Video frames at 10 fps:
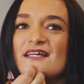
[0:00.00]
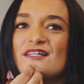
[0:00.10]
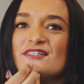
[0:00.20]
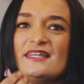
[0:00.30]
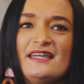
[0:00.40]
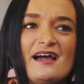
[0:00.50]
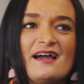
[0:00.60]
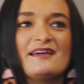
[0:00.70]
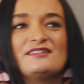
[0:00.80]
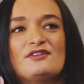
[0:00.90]
So then
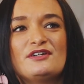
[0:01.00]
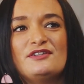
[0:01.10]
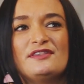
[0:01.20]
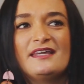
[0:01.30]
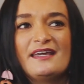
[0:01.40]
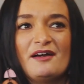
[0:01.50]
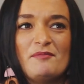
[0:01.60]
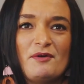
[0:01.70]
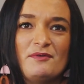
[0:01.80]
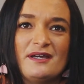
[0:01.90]
I started to think, oh
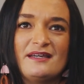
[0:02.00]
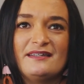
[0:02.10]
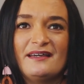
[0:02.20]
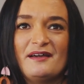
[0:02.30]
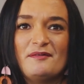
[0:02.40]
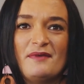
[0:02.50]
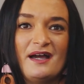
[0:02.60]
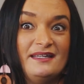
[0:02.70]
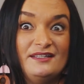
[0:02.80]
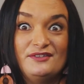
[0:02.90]
my word, I
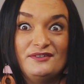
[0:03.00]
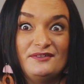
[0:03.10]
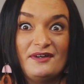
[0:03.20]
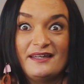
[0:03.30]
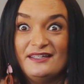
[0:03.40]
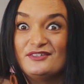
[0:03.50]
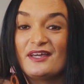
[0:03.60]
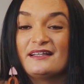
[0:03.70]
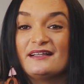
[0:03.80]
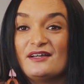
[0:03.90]
need to
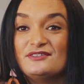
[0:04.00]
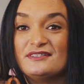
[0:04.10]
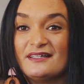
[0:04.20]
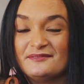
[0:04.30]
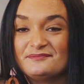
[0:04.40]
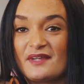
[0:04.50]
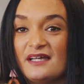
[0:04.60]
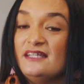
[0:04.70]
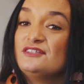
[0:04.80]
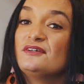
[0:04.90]
get closer. I
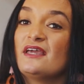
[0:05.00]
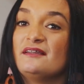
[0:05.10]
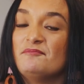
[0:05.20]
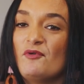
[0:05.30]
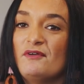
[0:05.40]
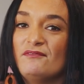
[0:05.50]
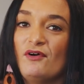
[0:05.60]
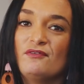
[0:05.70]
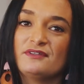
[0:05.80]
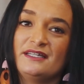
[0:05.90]
need to get more
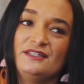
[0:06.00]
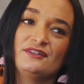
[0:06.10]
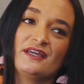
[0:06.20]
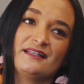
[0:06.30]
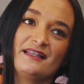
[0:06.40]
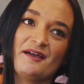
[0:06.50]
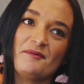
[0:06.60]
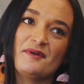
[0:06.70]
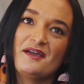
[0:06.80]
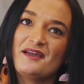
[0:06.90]
involved. I need to get
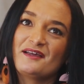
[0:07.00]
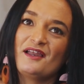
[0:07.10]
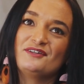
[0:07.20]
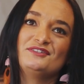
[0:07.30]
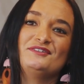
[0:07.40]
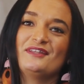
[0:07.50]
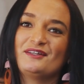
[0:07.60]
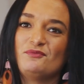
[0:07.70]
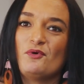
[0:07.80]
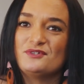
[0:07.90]
closer to that
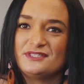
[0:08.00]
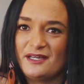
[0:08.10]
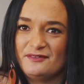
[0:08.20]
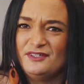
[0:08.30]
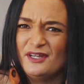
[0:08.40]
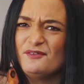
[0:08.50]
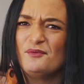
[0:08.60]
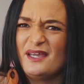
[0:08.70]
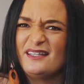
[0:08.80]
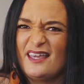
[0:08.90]
war zone, you know,
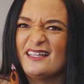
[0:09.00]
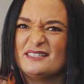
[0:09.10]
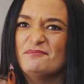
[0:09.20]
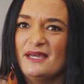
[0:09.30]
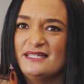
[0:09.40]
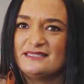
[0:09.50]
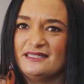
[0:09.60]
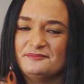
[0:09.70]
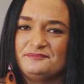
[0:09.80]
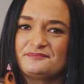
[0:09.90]
where it gets messy.